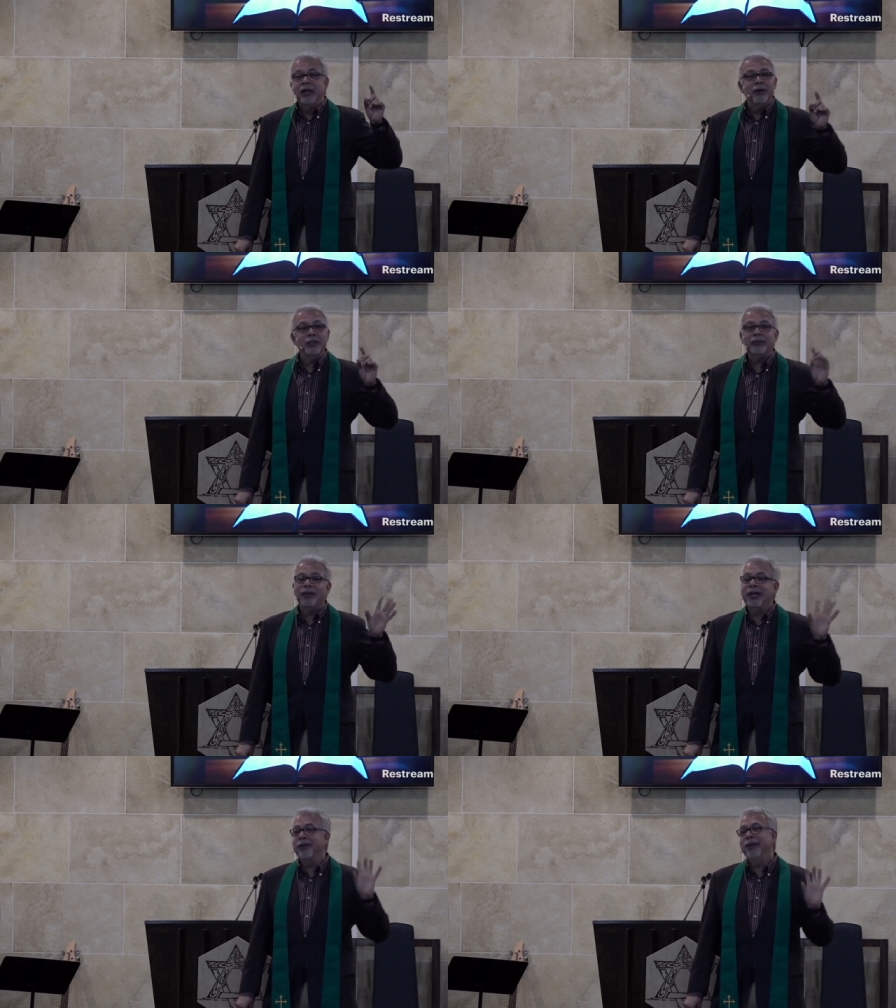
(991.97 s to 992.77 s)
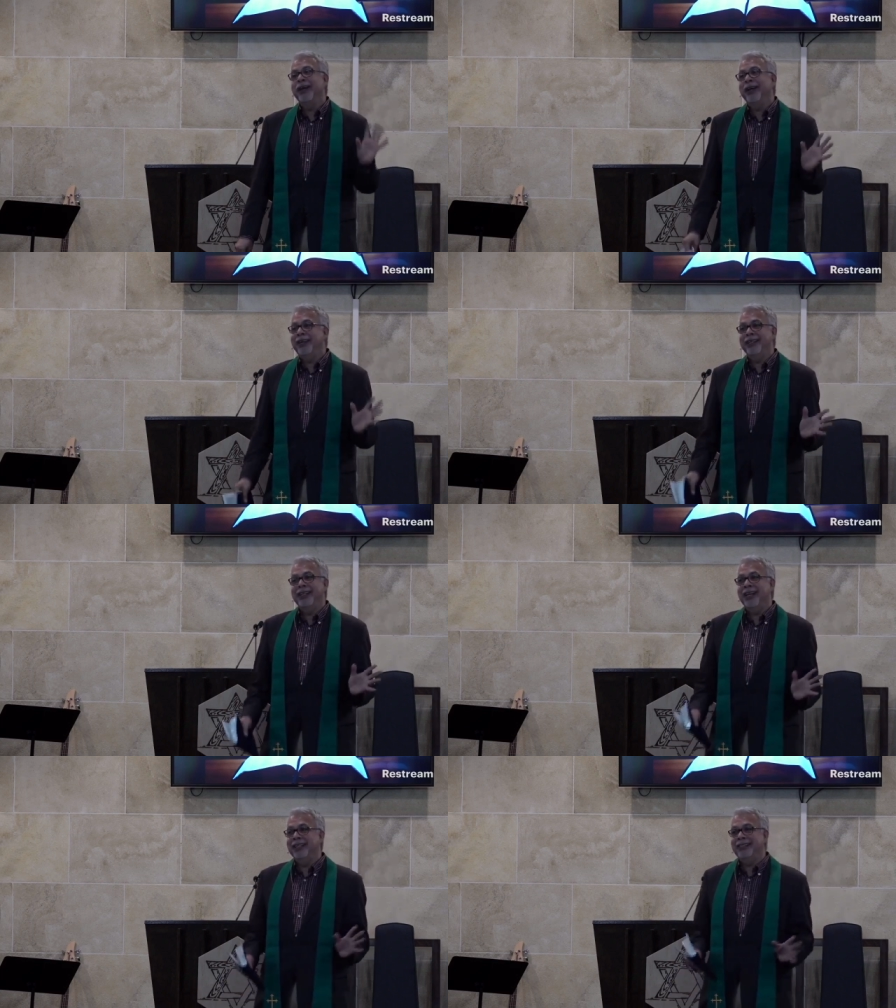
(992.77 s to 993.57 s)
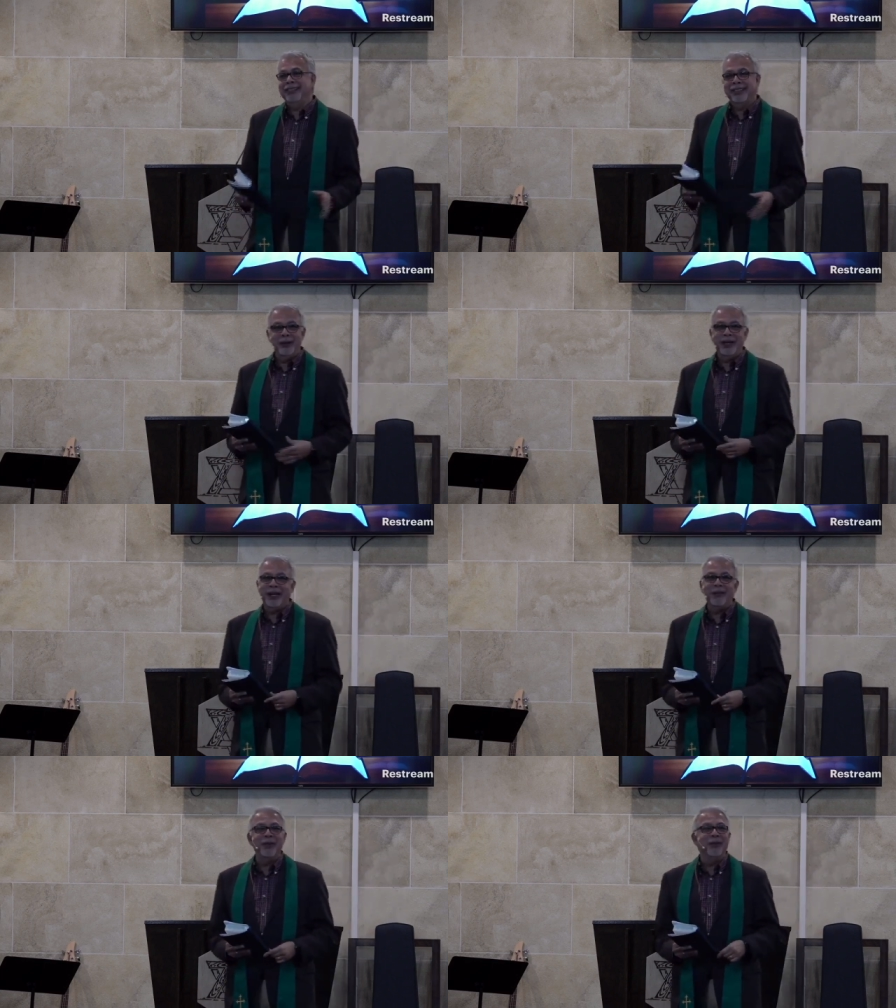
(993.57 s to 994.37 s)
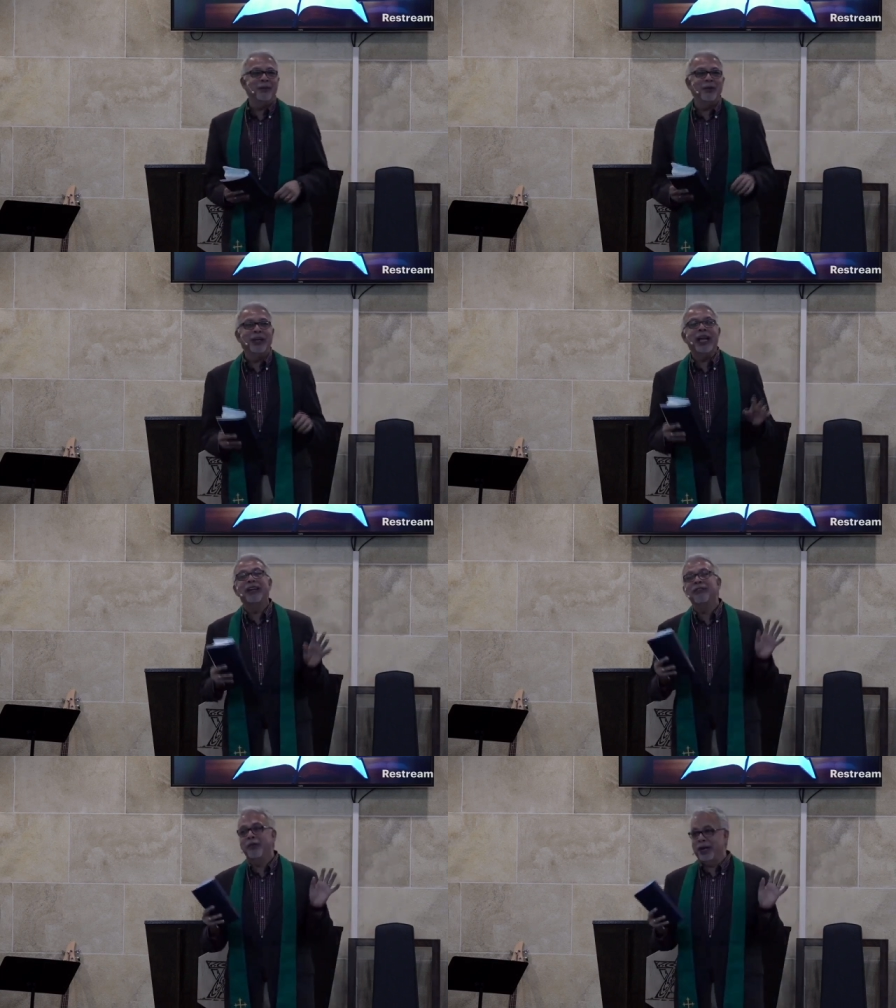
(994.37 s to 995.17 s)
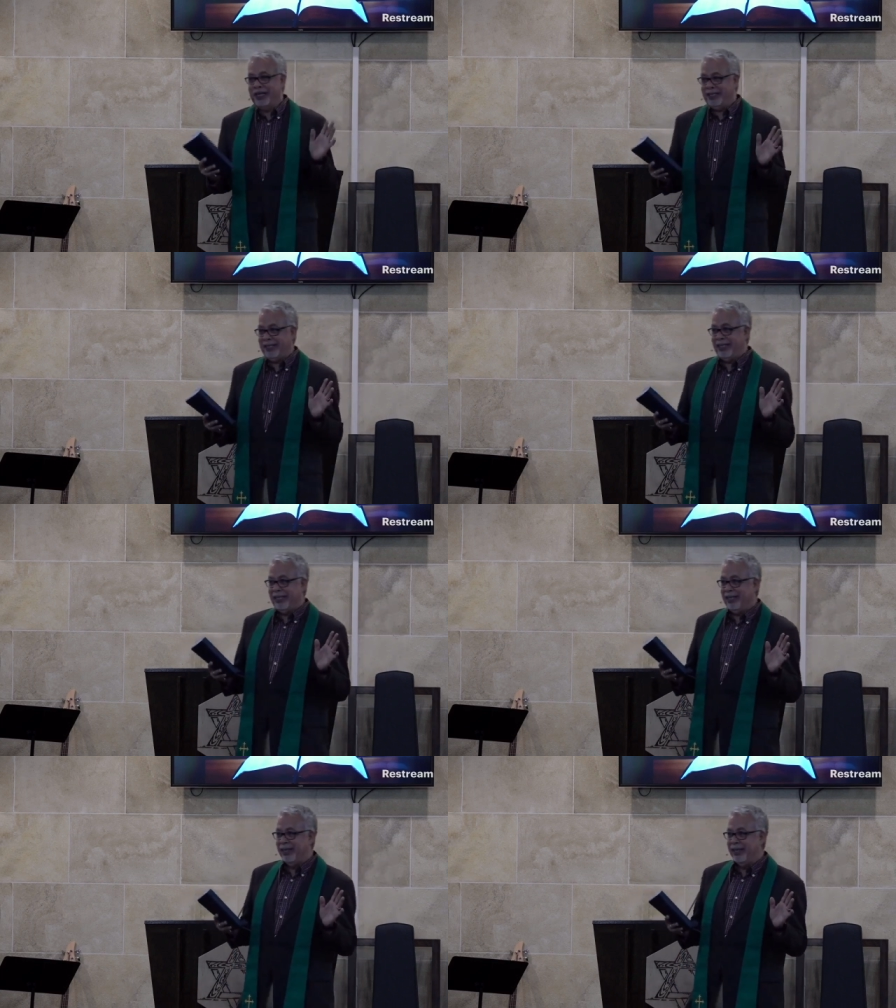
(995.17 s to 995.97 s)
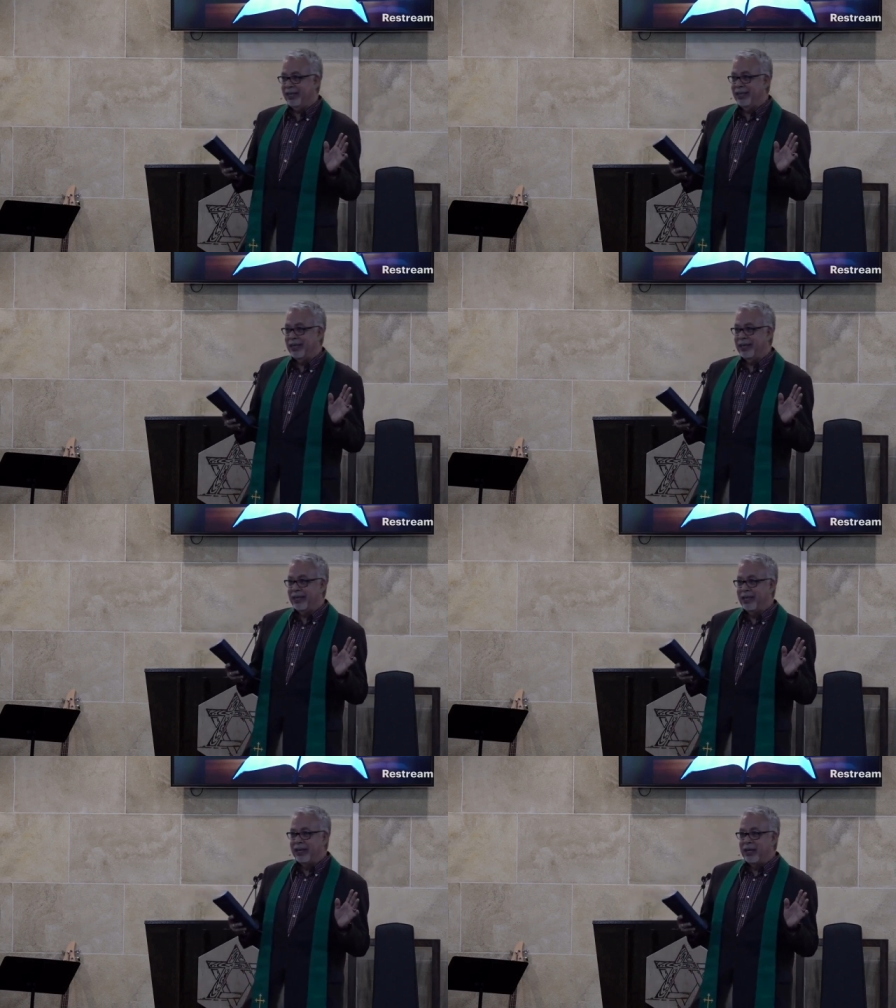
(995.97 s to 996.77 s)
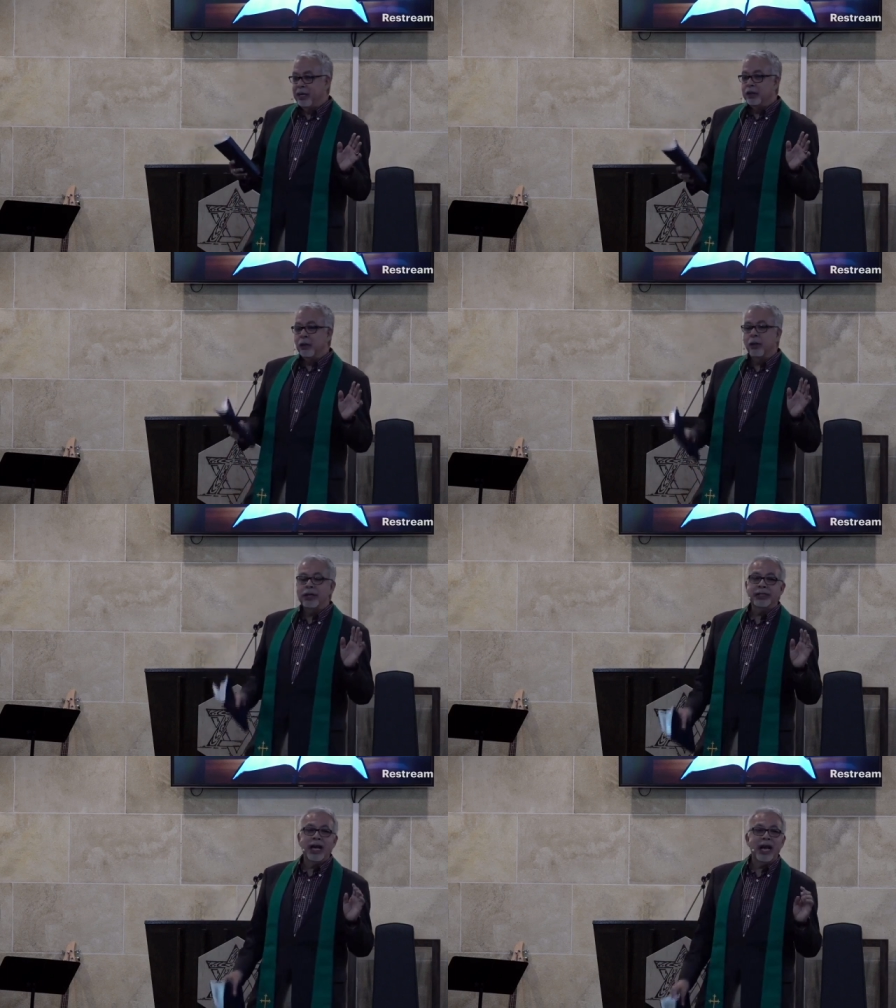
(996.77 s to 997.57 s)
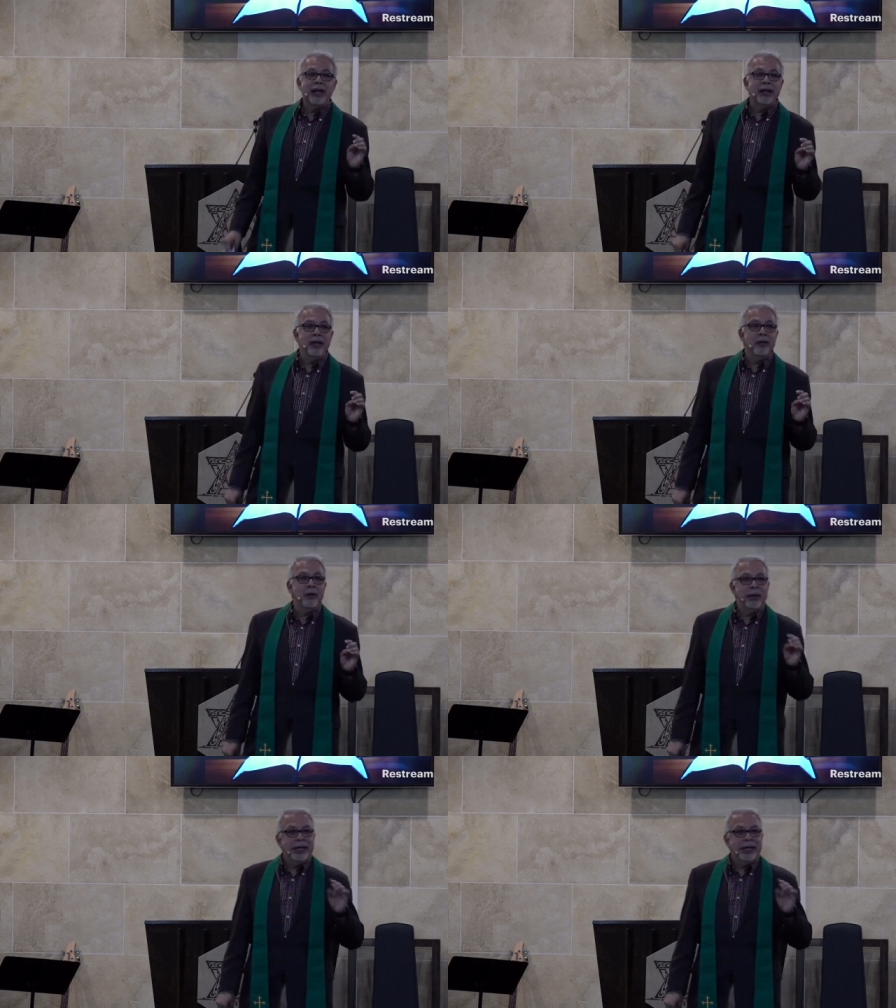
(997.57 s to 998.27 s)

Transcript: We got an intelligence here. We come up with creative ways. So what does God do when we